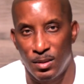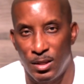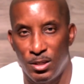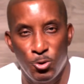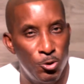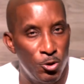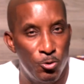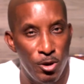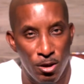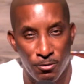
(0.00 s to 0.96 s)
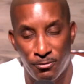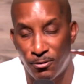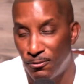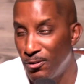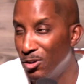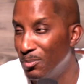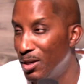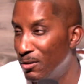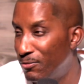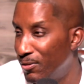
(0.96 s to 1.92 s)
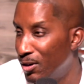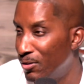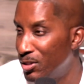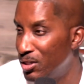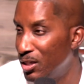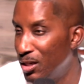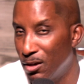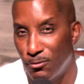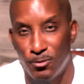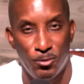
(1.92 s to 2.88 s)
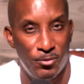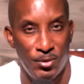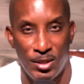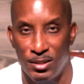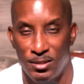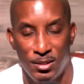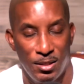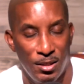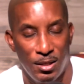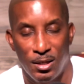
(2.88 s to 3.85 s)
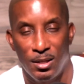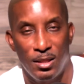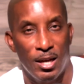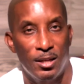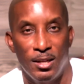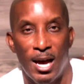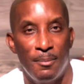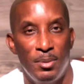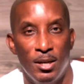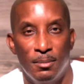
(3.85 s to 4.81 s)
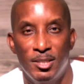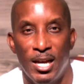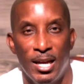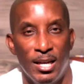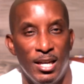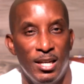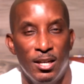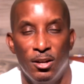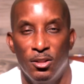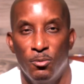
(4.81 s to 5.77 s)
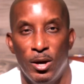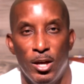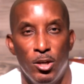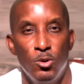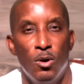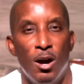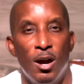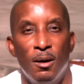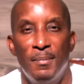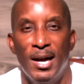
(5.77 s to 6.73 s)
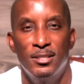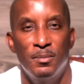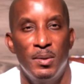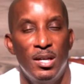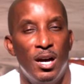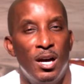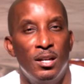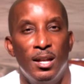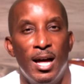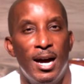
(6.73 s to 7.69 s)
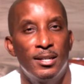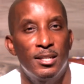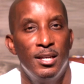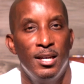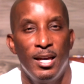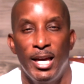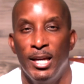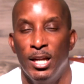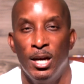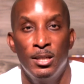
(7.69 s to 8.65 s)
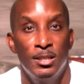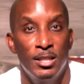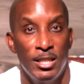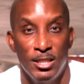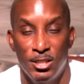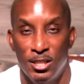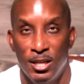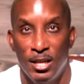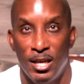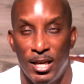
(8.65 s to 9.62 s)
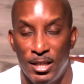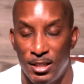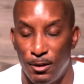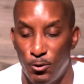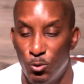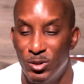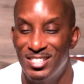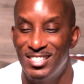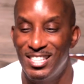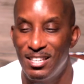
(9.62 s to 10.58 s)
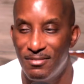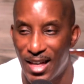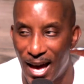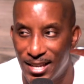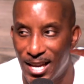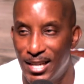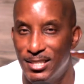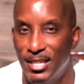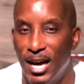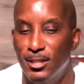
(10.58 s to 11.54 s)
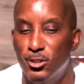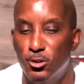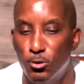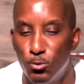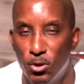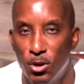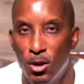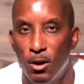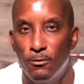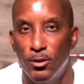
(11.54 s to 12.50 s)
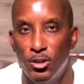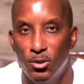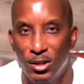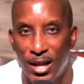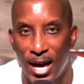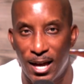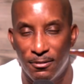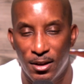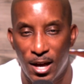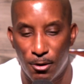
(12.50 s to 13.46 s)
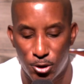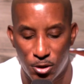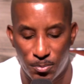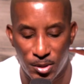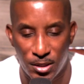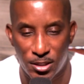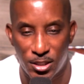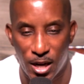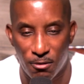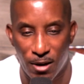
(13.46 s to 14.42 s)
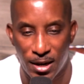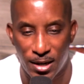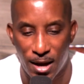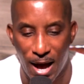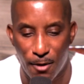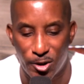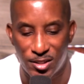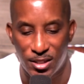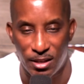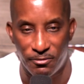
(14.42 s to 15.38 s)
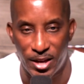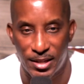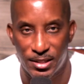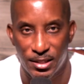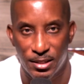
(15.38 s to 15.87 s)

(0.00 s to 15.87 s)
into a degree of fulfillment, flourishing, and fruitfulness that could not be obtained any other way. You are about to be unlocked and unleashed. If you receive that as God's truth for your life, I want you to put in this chat right now I receive it.